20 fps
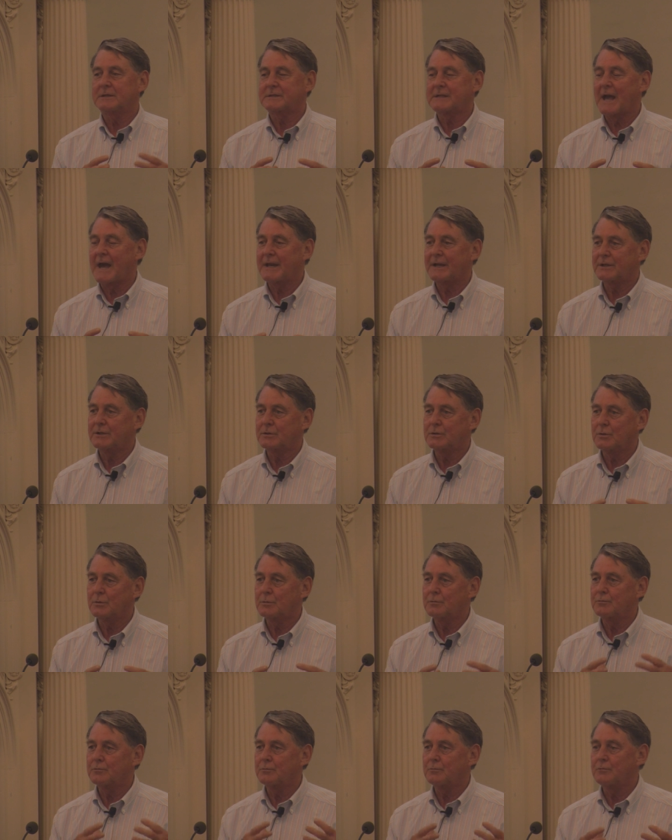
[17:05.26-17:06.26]
started
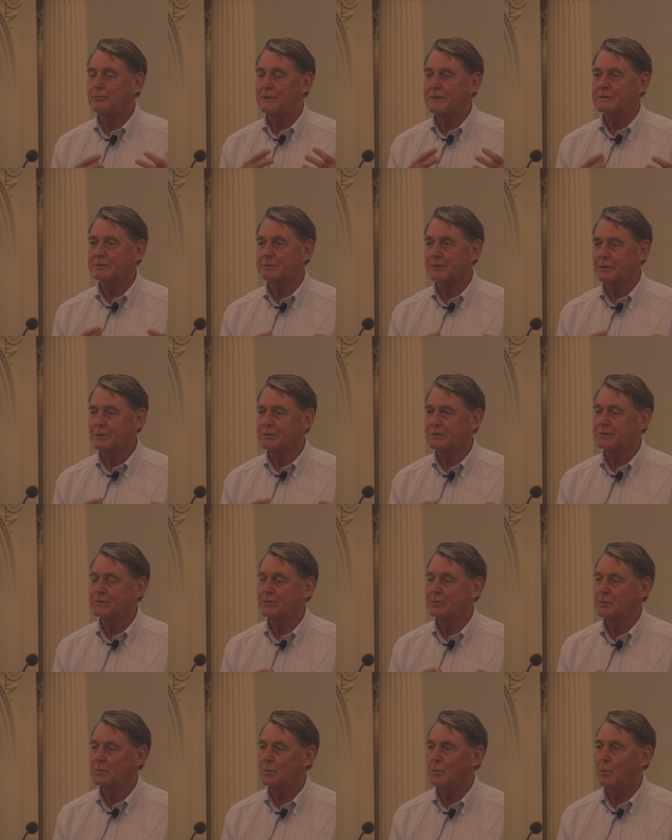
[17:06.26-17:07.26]
doing research
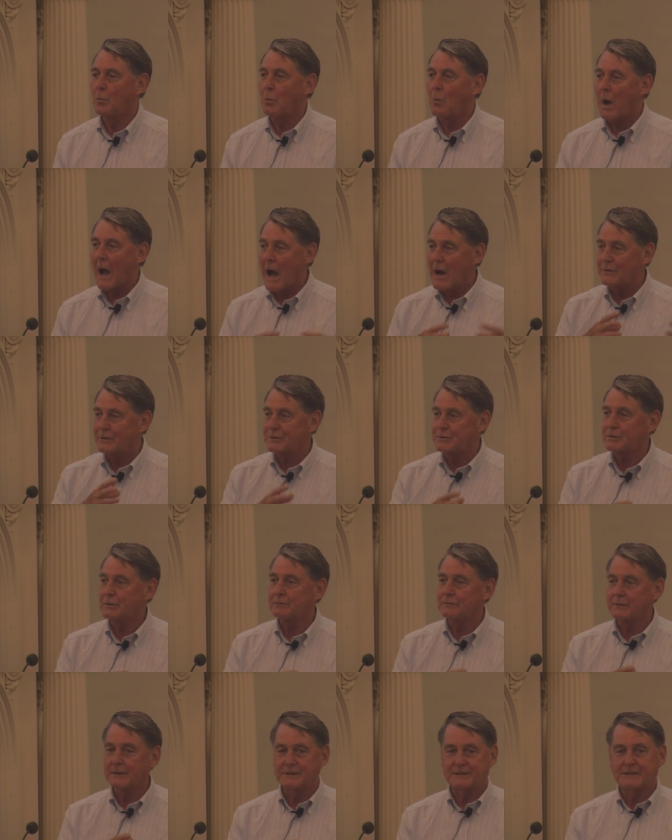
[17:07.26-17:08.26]
into how the
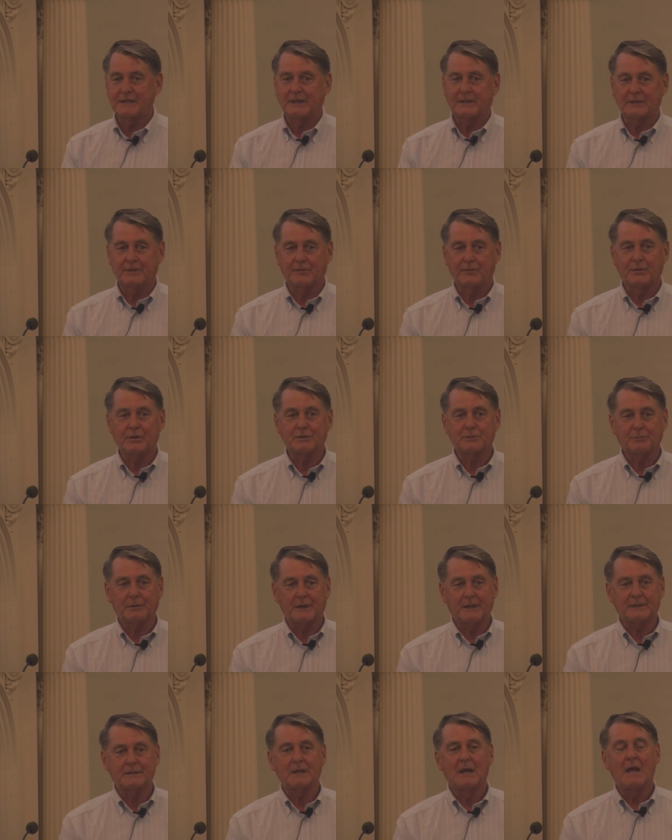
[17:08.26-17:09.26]
children get sick in the first
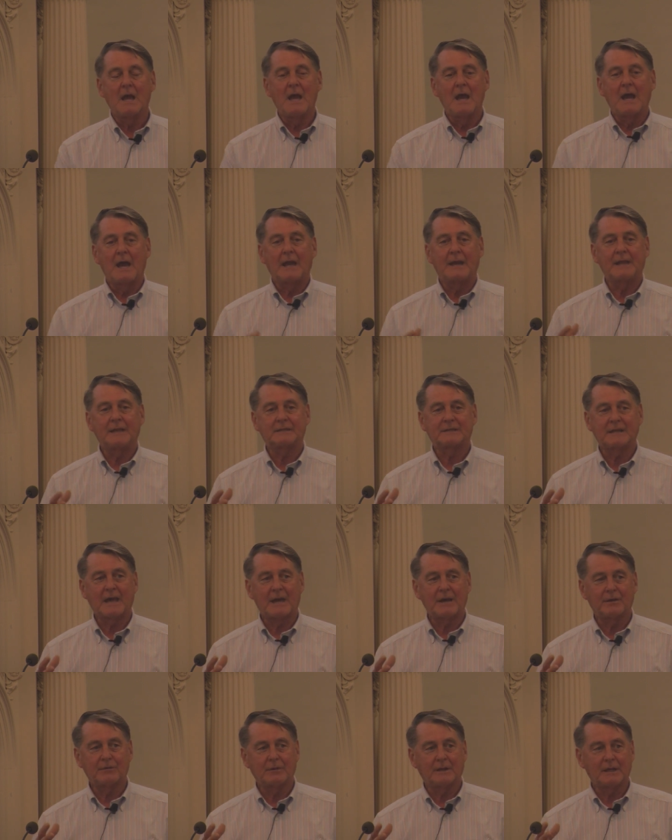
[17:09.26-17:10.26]
place, and they
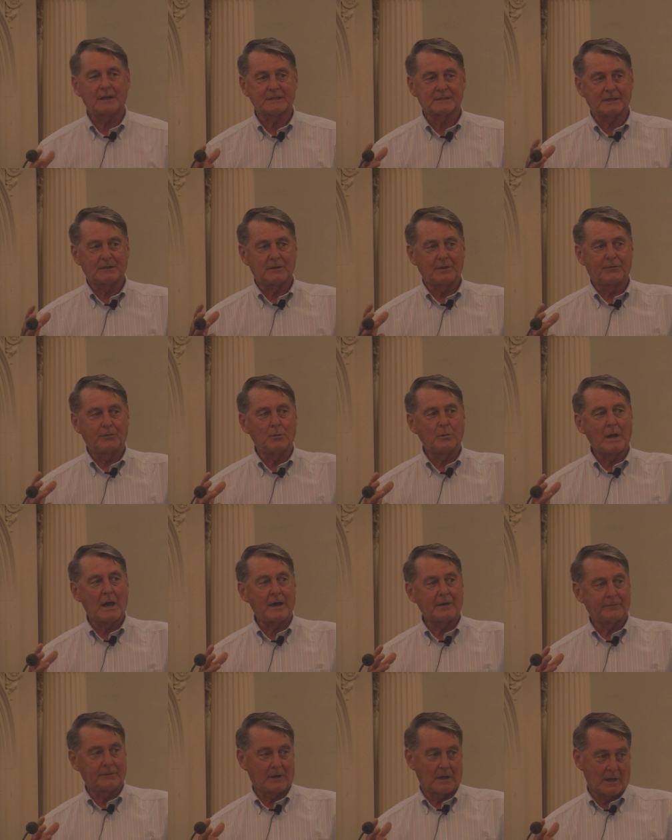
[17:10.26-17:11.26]
started to realize that if you
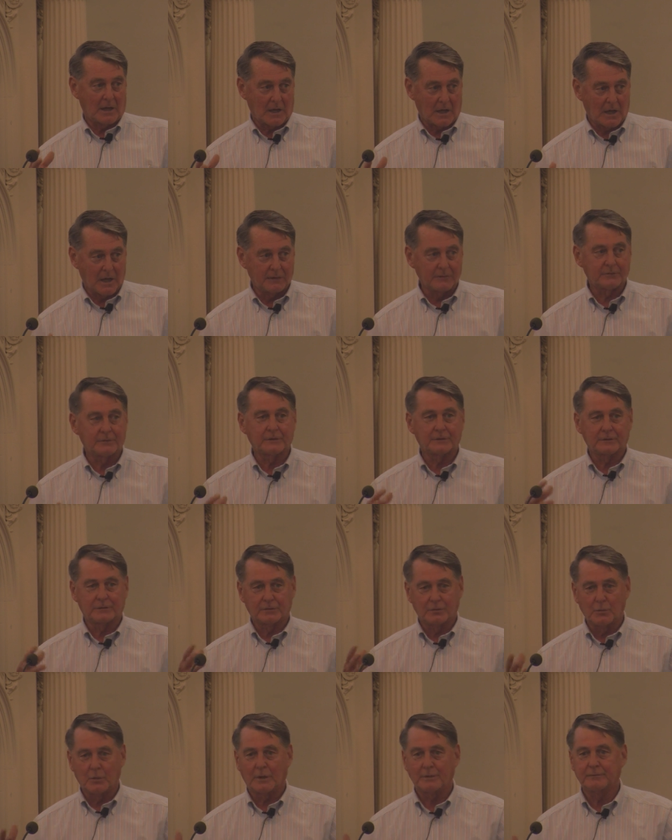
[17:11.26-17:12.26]
have a hundred or
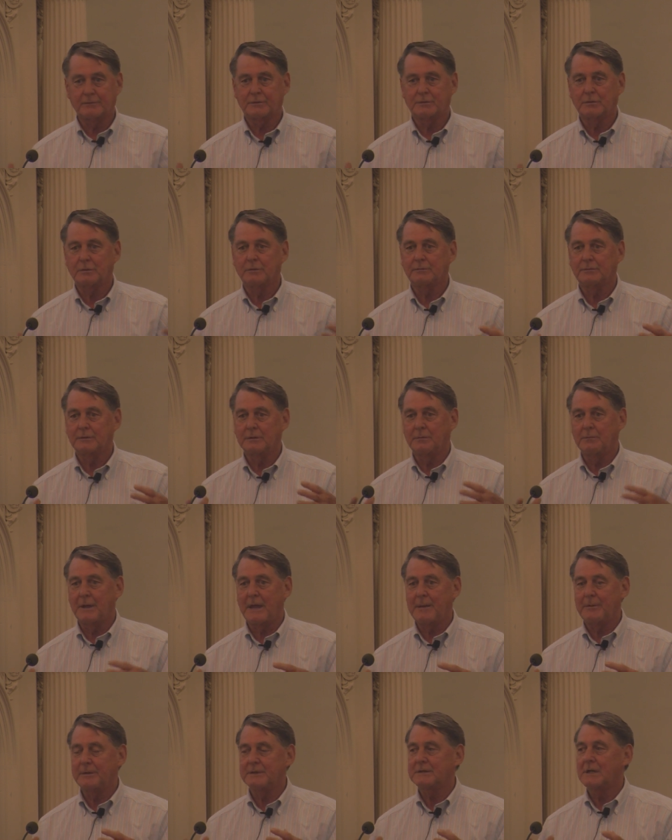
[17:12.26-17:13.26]
two hundred children and
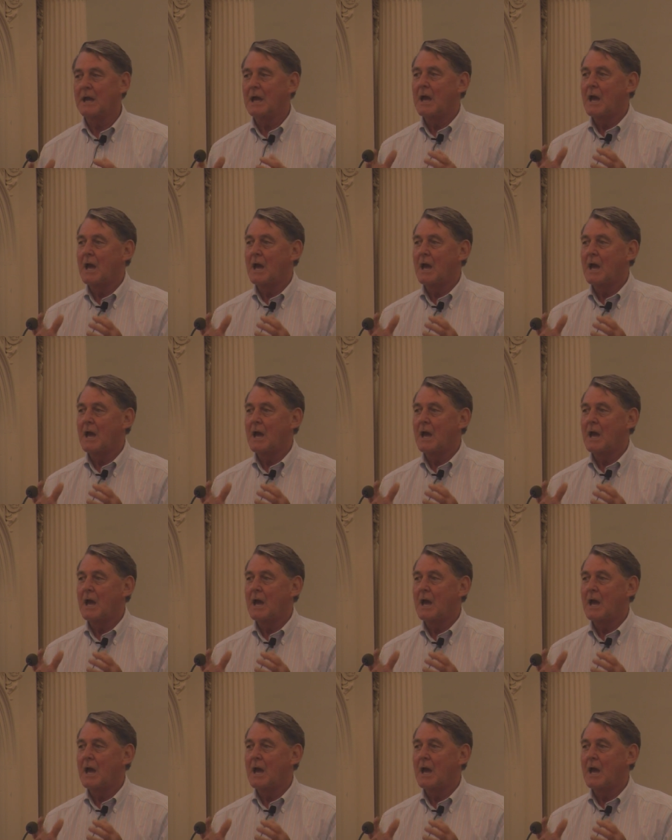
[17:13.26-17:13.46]
babies,